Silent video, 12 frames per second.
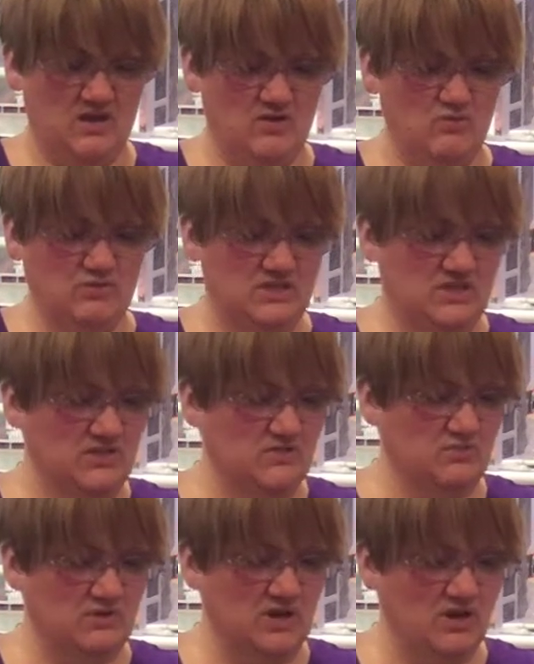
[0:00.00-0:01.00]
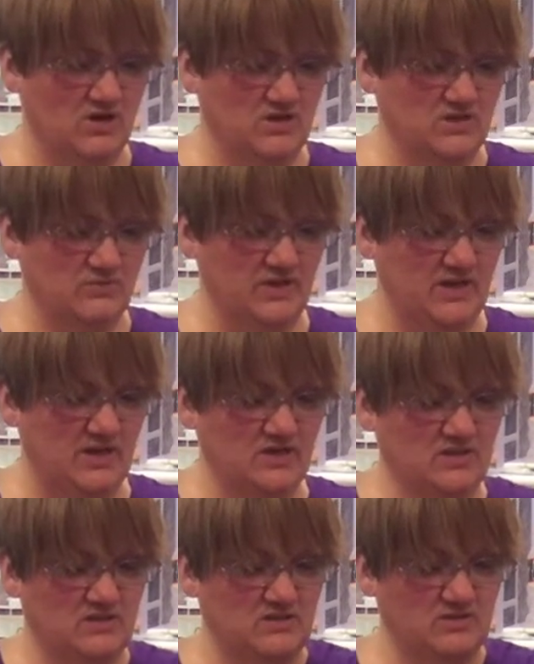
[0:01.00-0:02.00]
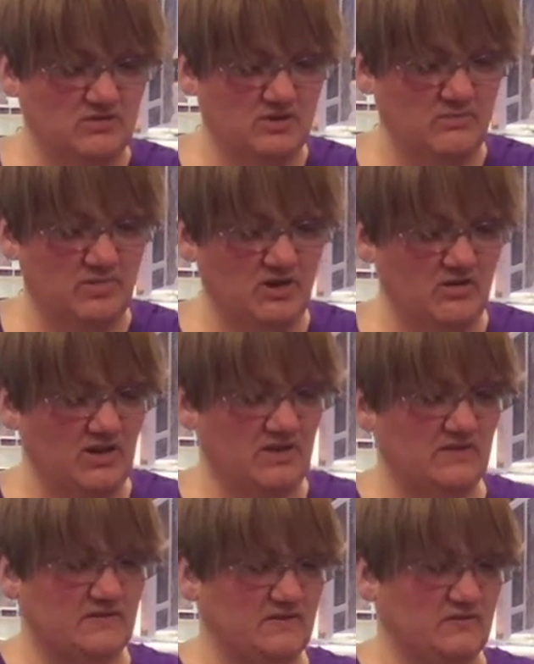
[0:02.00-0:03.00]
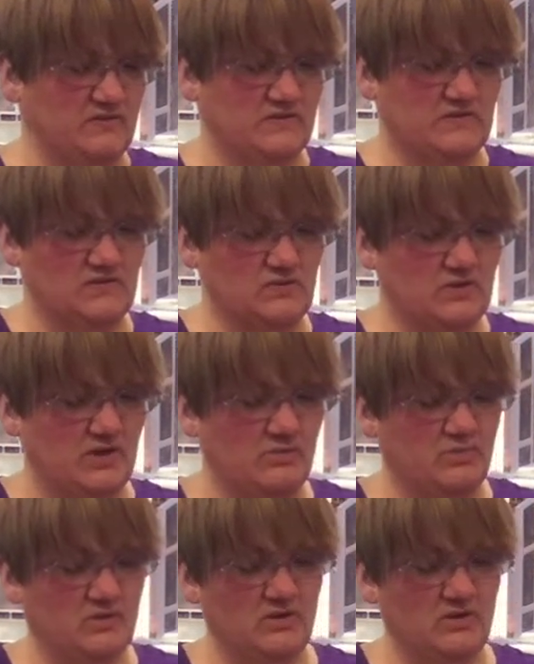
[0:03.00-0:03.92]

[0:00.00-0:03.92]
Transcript: was just really hard to read because you're comparing this little strip